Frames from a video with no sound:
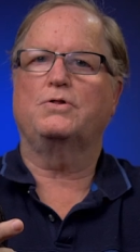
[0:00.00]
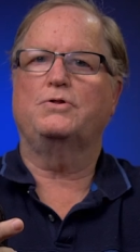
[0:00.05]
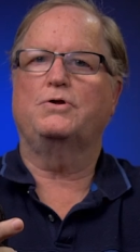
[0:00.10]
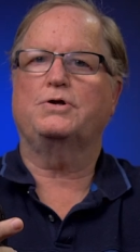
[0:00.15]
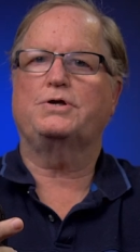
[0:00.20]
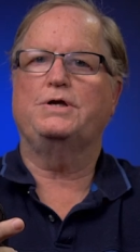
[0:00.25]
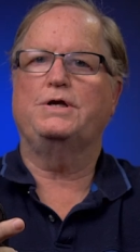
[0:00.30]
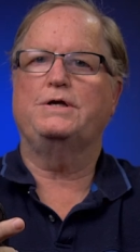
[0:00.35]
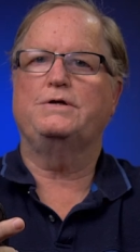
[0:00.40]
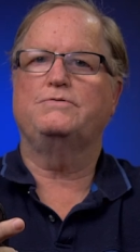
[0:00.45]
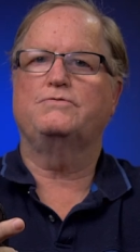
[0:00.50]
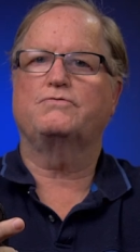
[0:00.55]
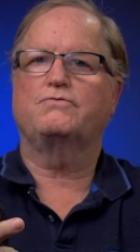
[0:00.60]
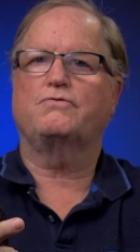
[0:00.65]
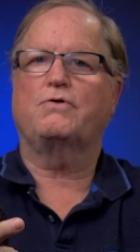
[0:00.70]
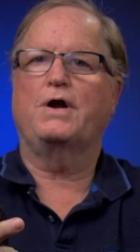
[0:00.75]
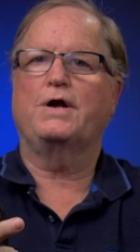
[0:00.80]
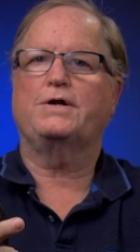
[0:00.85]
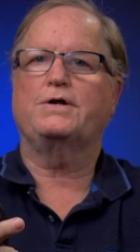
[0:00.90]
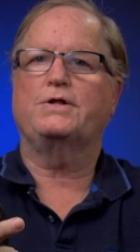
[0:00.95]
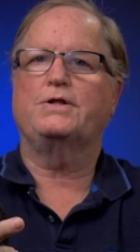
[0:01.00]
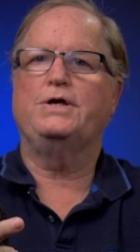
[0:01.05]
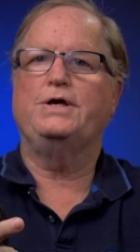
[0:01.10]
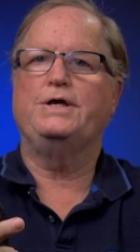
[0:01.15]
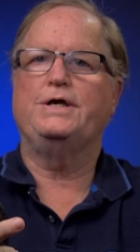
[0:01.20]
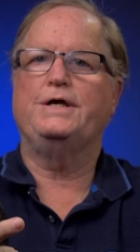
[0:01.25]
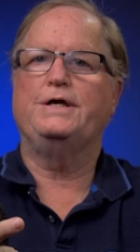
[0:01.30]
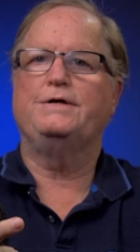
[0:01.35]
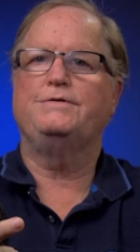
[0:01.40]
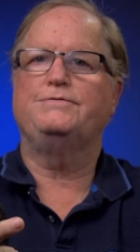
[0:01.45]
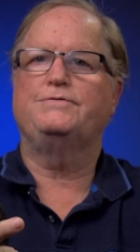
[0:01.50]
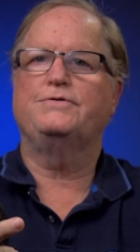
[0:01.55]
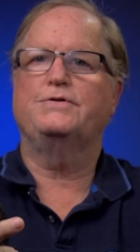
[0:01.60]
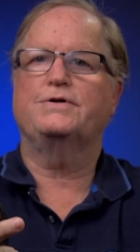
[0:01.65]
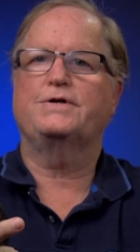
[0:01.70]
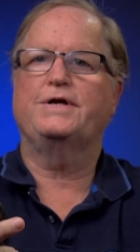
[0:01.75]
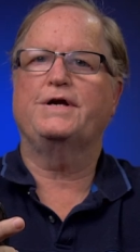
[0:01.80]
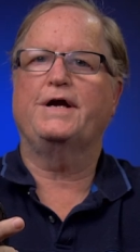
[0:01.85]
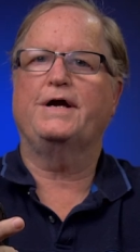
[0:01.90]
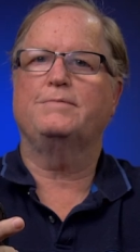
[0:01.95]
looking directly into the
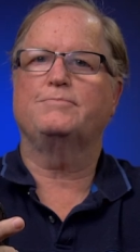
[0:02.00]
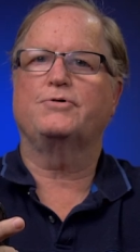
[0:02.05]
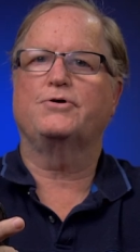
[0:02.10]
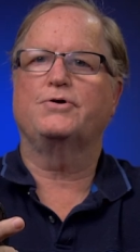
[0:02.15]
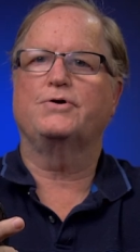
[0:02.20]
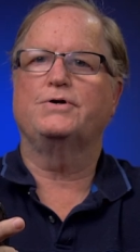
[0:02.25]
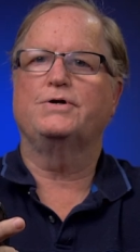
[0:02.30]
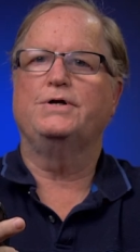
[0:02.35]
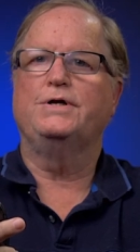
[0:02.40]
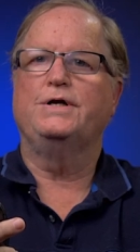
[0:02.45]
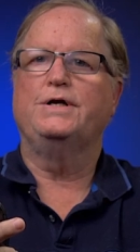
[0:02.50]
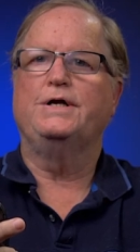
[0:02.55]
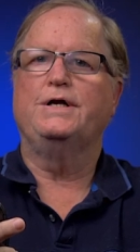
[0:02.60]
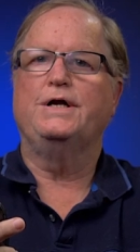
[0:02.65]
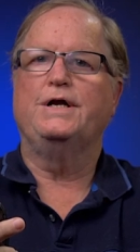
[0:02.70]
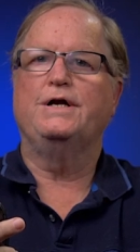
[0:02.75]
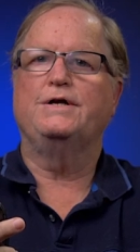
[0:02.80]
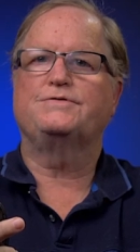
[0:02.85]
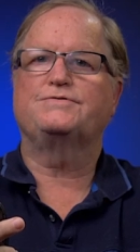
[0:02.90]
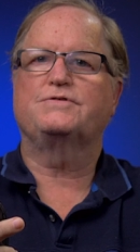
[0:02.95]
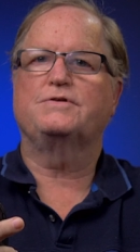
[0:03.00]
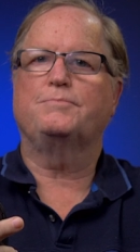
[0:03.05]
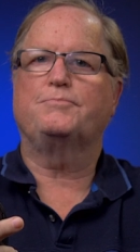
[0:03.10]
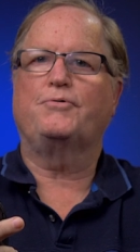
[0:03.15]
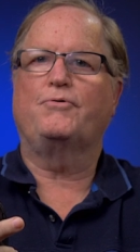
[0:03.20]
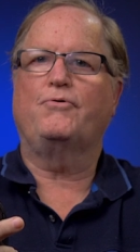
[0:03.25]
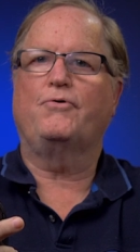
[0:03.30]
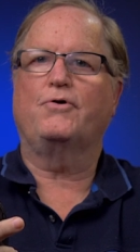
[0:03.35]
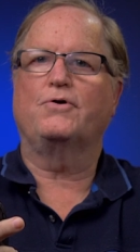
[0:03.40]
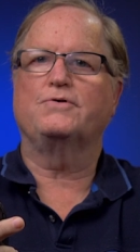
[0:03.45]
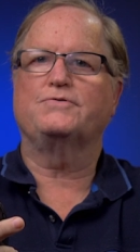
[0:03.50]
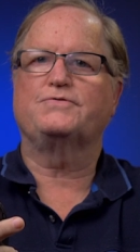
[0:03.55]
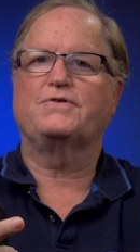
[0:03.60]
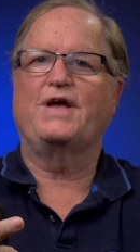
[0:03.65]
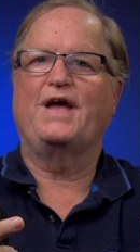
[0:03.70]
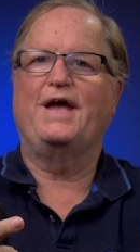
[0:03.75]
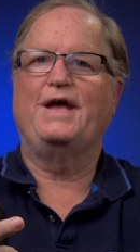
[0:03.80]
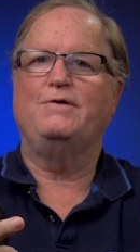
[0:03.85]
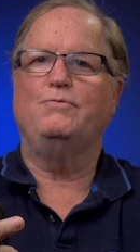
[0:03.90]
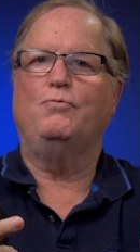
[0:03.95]
camera. It supports
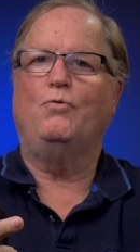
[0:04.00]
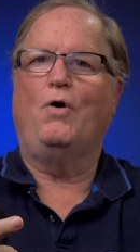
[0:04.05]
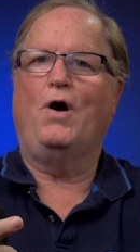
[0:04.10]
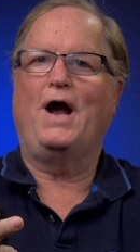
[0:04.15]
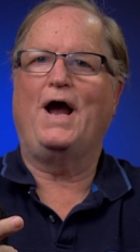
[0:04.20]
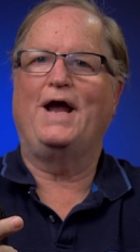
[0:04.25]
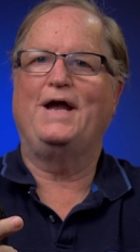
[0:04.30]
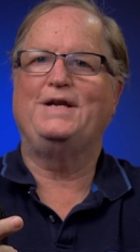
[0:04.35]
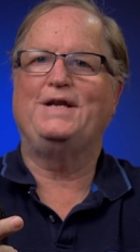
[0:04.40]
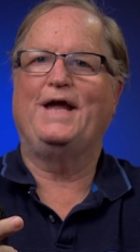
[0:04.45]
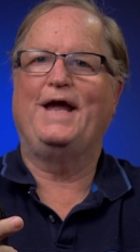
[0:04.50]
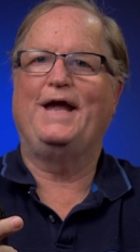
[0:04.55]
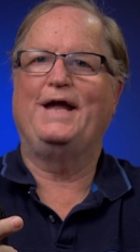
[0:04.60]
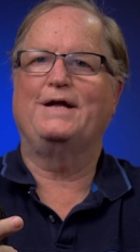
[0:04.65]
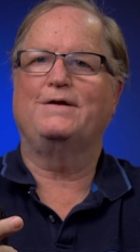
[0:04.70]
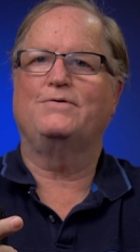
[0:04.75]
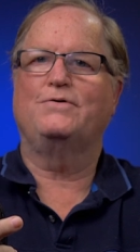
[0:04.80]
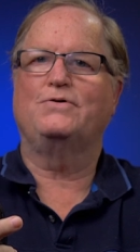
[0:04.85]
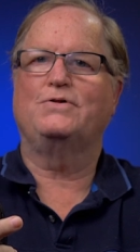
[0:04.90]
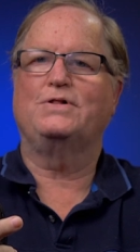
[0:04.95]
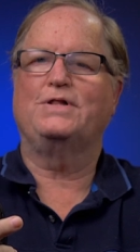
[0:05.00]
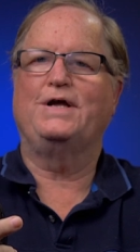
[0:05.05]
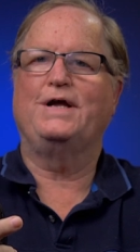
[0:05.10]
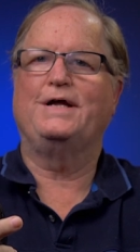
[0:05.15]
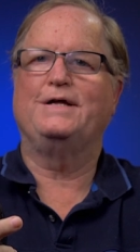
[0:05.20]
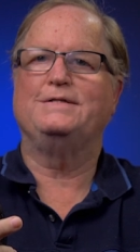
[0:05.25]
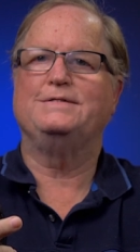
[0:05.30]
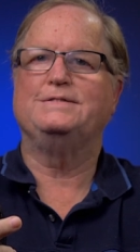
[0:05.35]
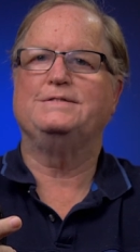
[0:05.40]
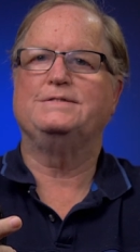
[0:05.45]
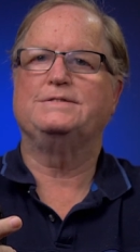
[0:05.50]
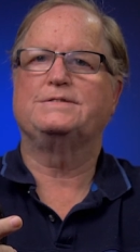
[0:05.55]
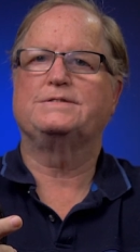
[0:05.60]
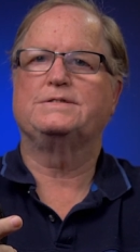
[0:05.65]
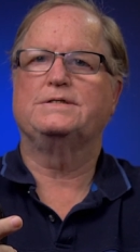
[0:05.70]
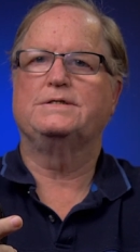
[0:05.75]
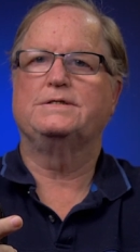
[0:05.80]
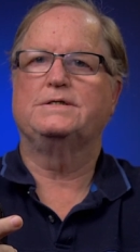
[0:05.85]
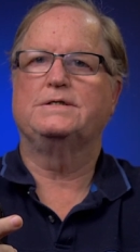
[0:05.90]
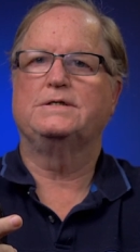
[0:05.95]
a wide angle
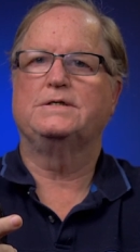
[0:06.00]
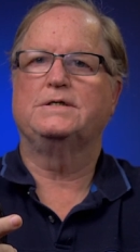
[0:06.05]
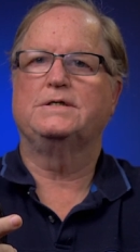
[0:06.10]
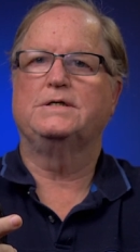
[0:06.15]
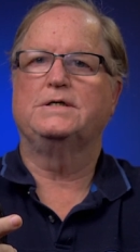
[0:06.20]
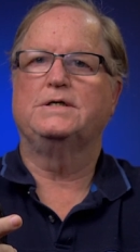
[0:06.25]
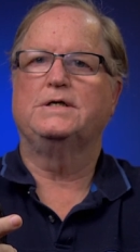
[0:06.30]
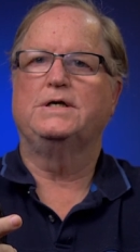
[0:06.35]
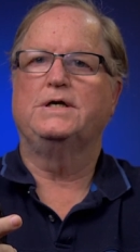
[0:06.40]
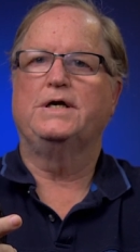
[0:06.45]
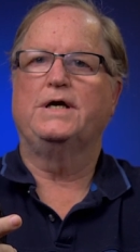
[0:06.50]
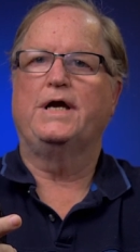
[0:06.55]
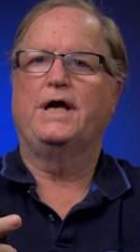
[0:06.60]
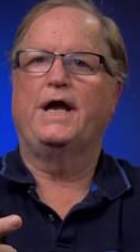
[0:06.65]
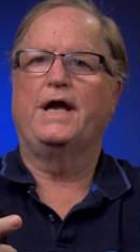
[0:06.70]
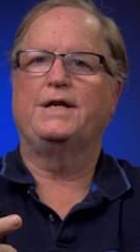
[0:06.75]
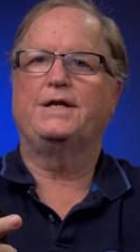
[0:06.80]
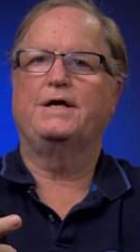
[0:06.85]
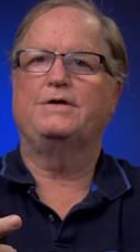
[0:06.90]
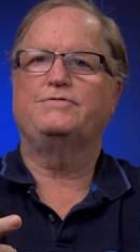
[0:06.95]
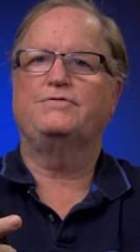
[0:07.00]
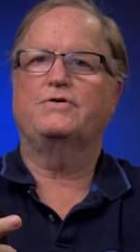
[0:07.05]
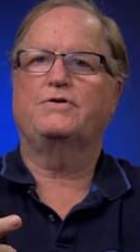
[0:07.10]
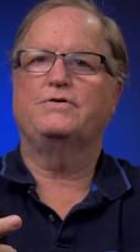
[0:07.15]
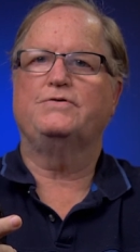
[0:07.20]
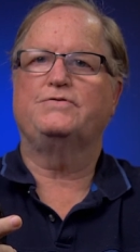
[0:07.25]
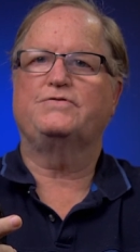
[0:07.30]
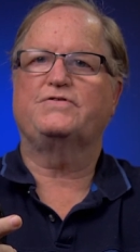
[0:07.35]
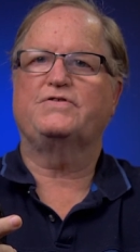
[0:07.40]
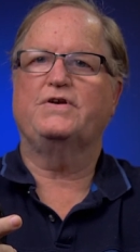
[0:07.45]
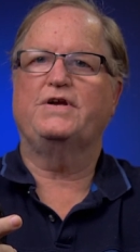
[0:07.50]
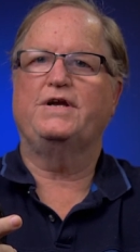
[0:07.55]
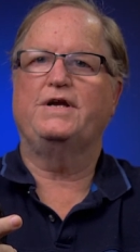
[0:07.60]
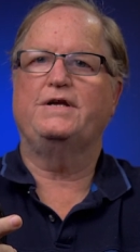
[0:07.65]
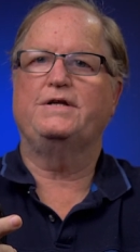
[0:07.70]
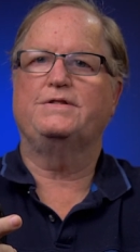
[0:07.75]
lens. And as you can see,